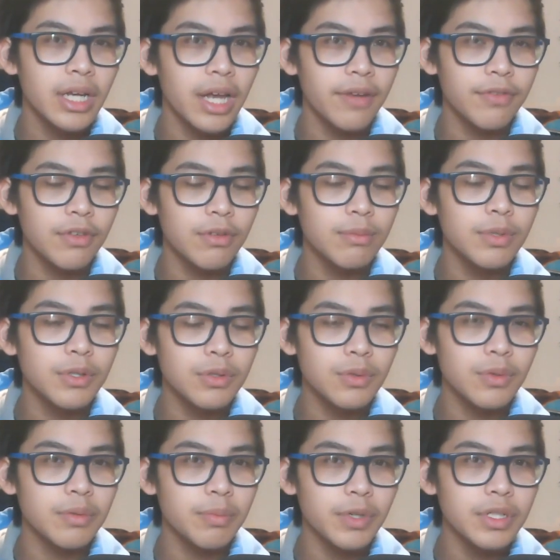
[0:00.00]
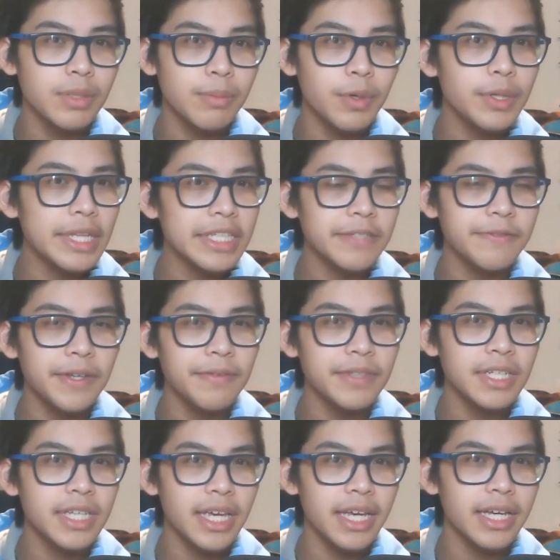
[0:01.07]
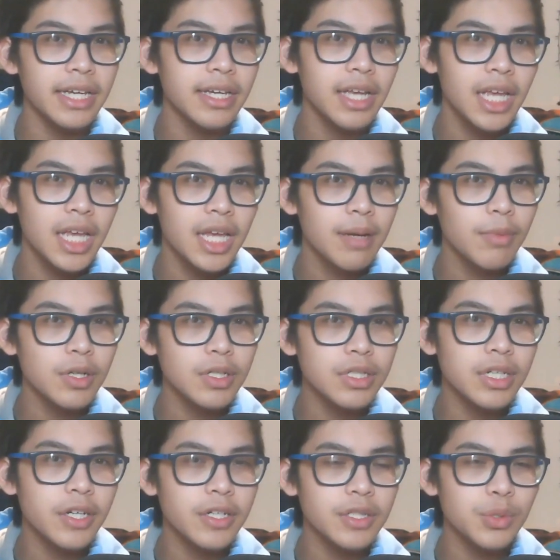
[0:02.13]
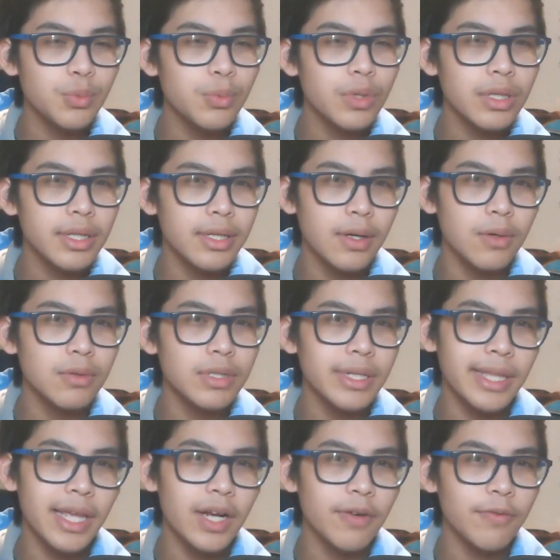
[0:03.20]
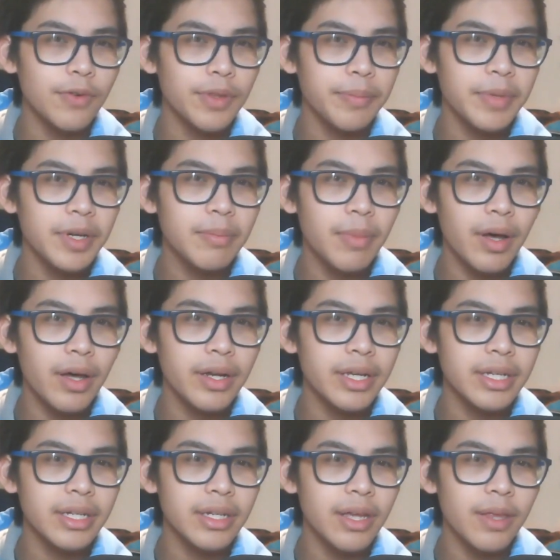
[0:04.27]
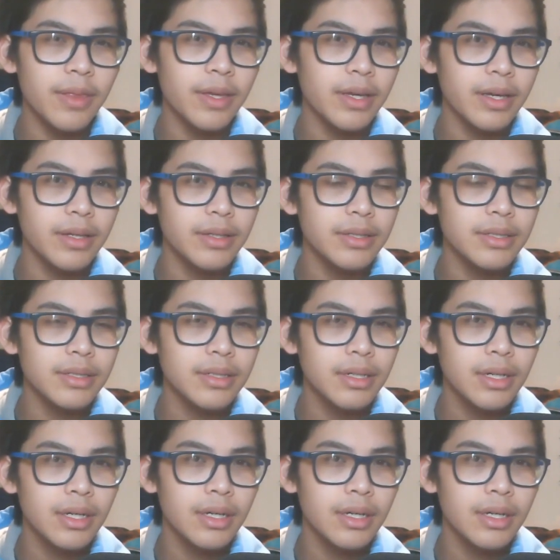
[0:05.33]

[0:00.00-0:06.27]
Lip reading: And if you boost with Prison Bird, that's 50k. Mercenary is really only there for the big body and nothing else.